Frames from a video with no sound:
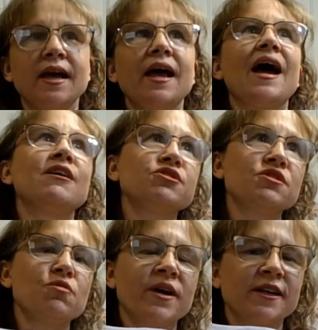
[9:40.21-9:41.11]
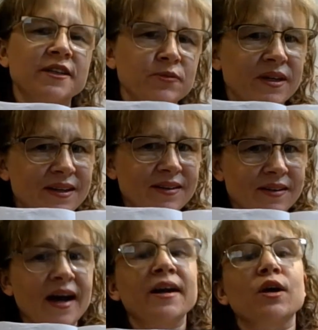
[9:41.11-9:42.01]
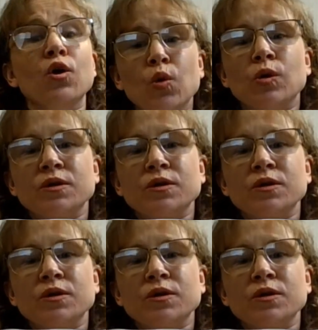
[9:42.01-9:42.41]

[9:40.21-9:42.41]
I also wanted it to be kind of cool